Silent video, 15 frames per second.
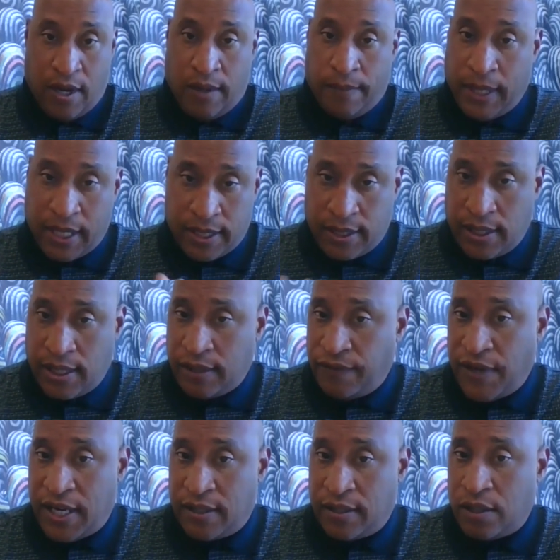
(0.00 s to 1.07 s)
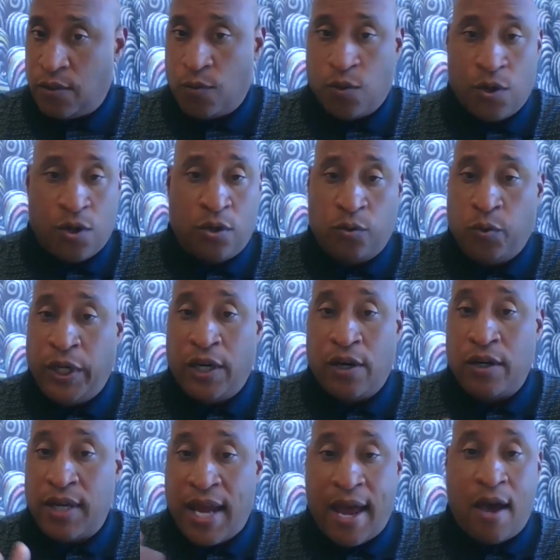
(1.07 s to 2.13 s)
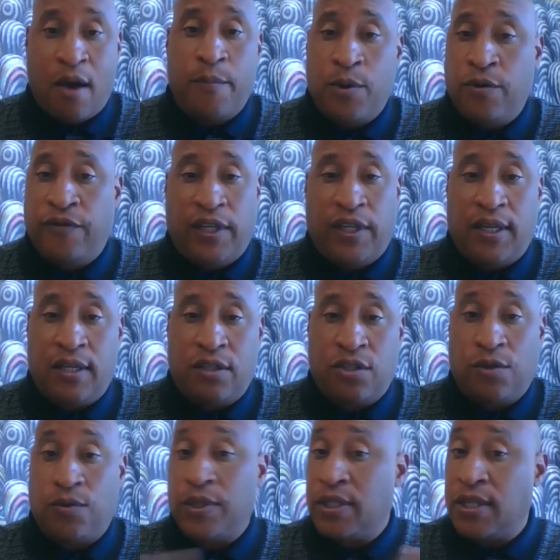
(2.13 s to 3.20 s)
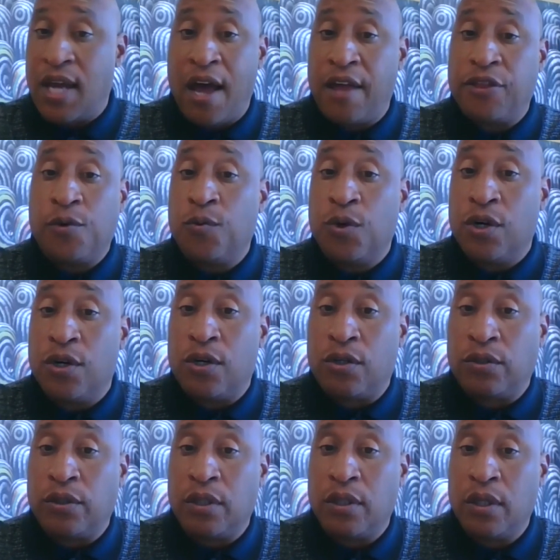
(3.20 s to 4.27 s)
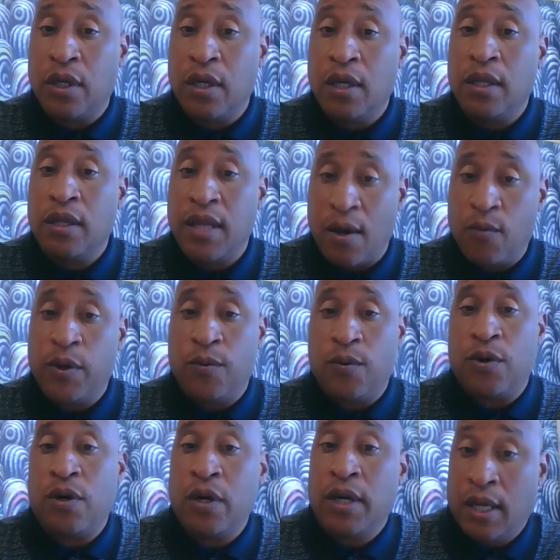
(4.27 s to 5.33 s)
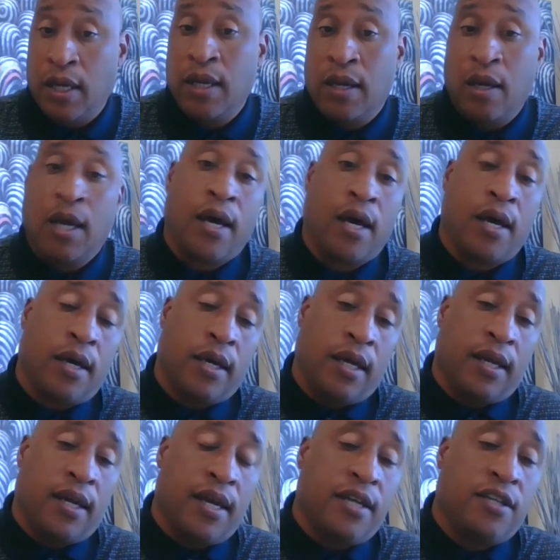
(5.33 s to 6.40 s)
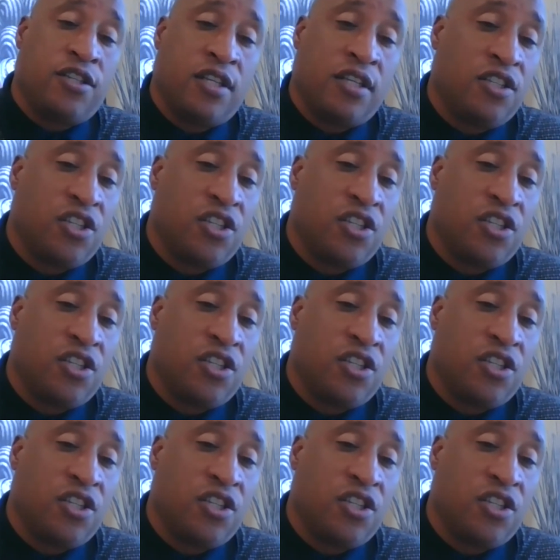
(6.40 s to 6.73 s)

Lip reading: Because let's face it, the world we are now moving into is not the world that we were engaged in